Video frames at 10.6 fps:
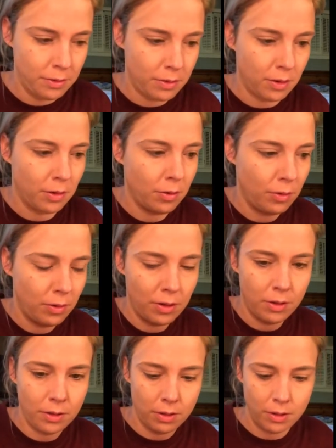So
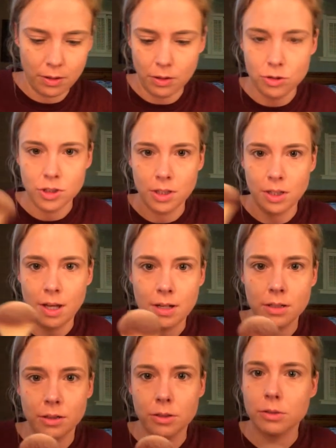usually at the
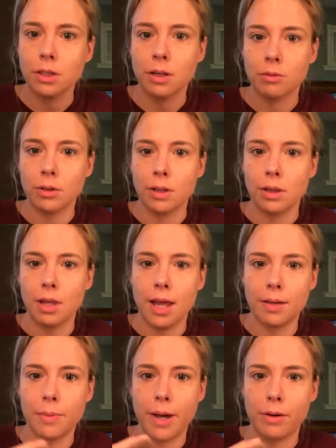end I'll use like a really
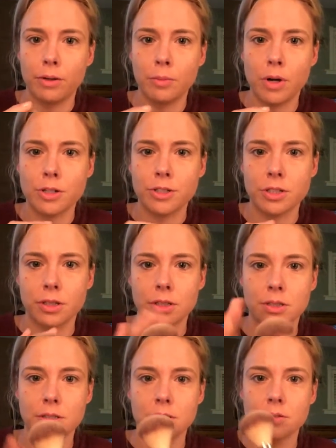light powder brush, like
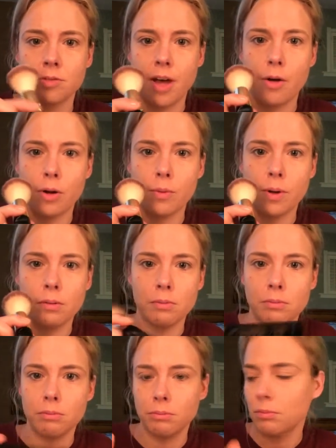this is a flower one.
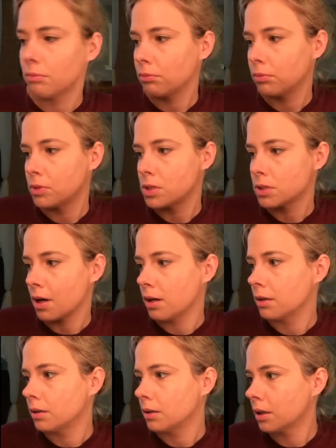
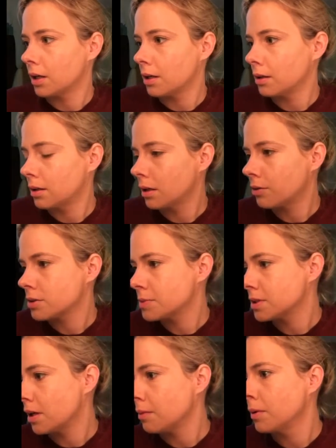Got it in a kit at
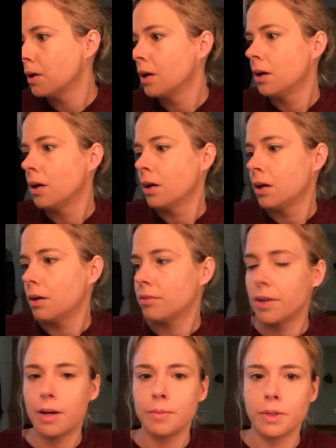Christmas time.
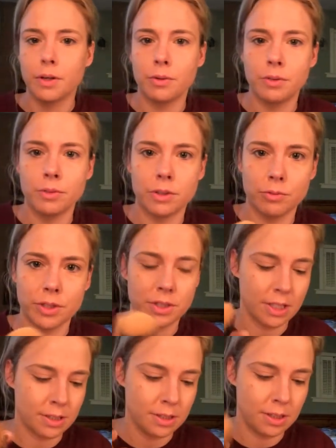For now I'm going to go in with the Real
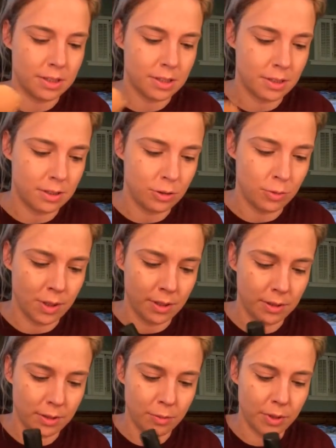Techniques because I do want a
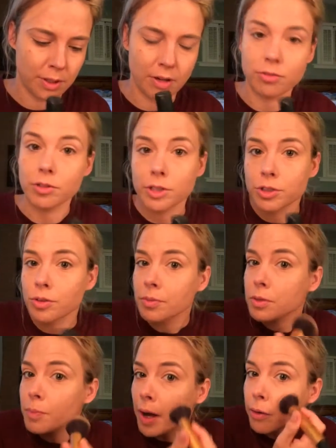little bit of coverage from
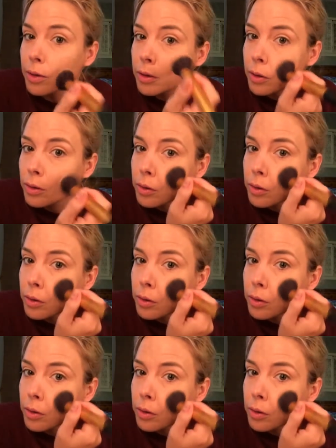this powder,